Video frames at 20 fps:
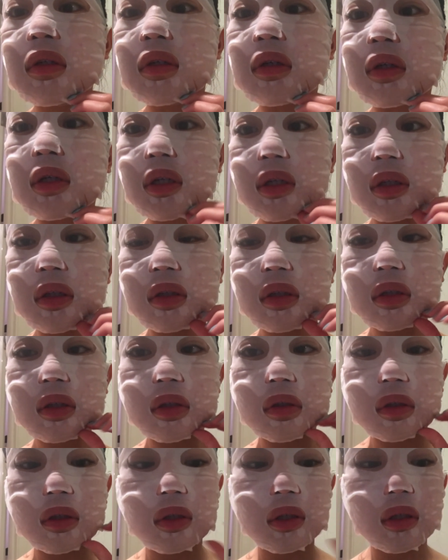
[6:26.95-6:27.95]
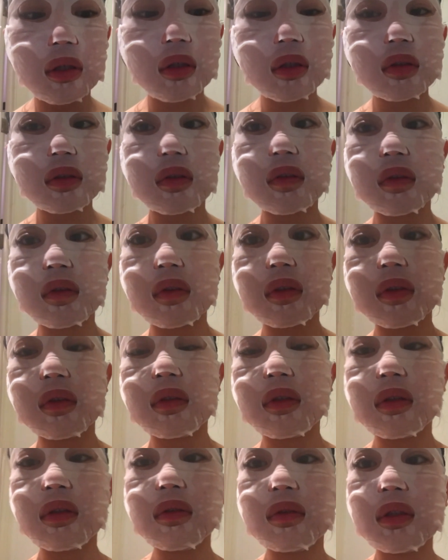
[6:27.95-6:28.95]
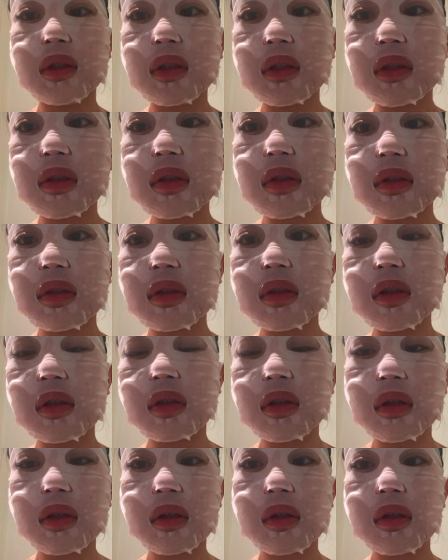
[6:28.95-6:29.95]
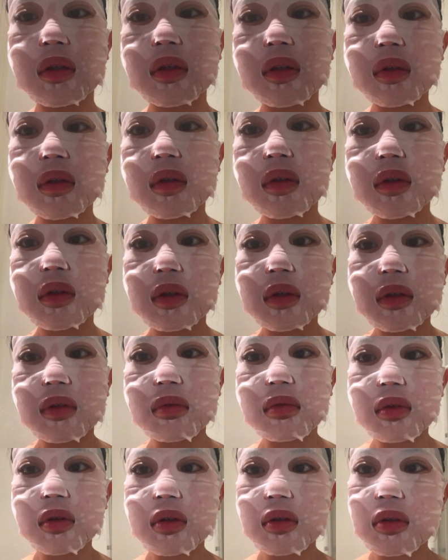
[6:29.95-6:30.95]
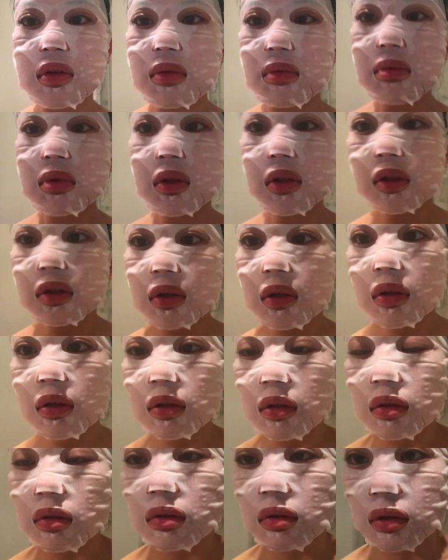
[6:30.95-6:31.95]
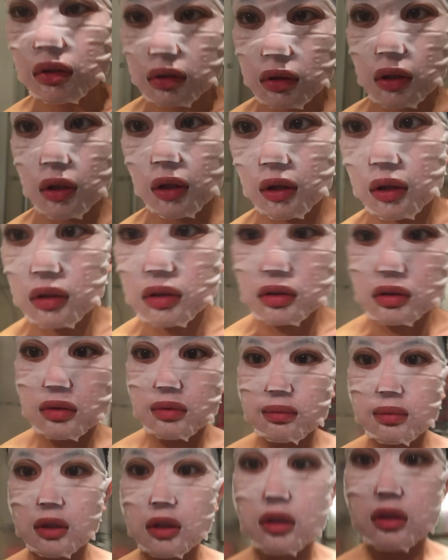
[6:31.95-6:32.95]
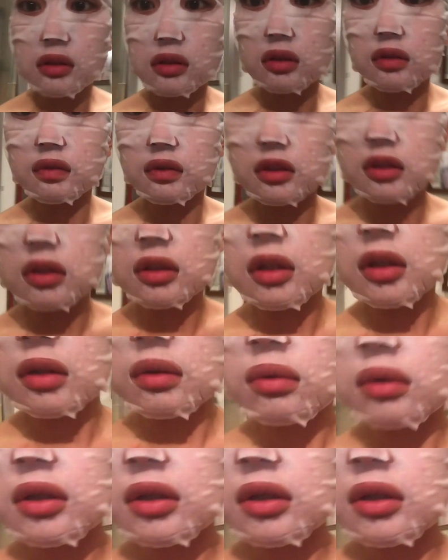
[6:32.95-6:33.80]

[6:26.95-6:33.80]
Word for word: Alright, I'm gonna relax for 15 minutes and then we'll get be done with that mask for today.